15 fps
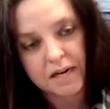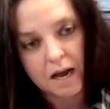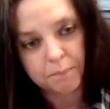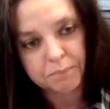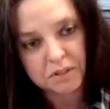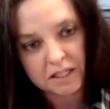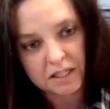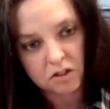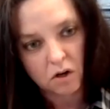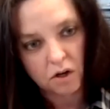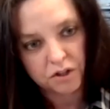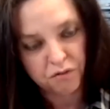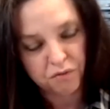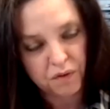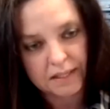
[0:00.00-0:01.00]
update
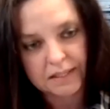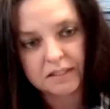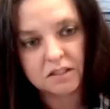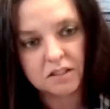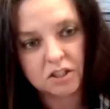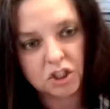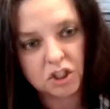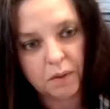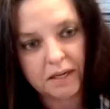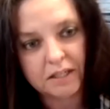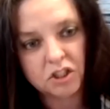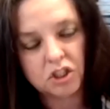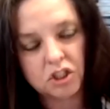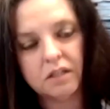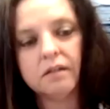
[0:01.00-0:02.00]
on the flooding
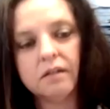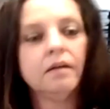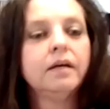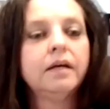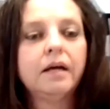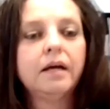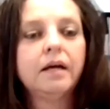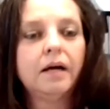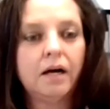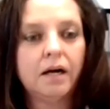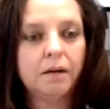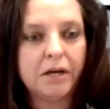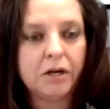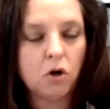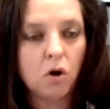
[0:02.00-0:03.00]
situation,
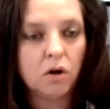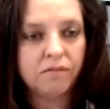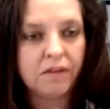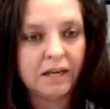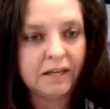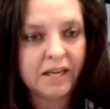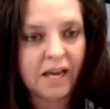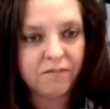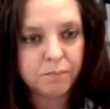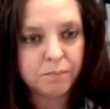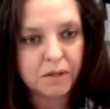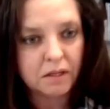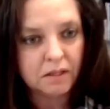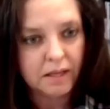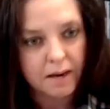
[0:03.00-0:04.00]
um, and all of, and gave them
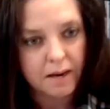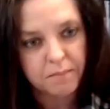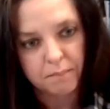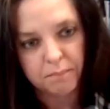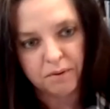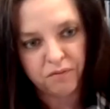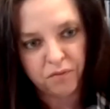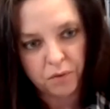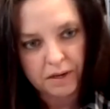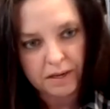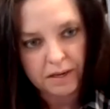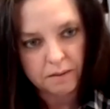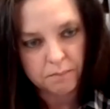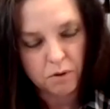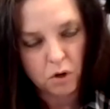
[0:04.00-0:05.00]
the claim number for
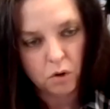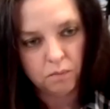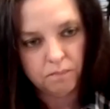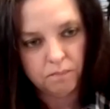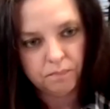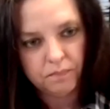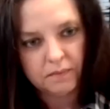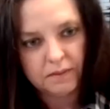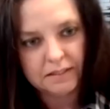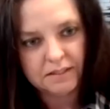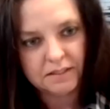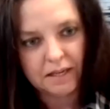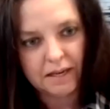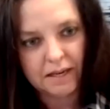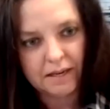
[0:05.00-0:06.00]
E M O. They
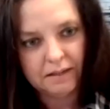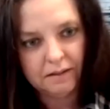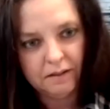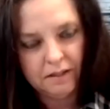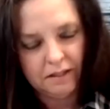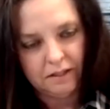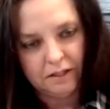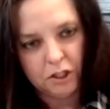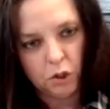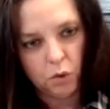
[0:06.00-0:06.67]
said, you know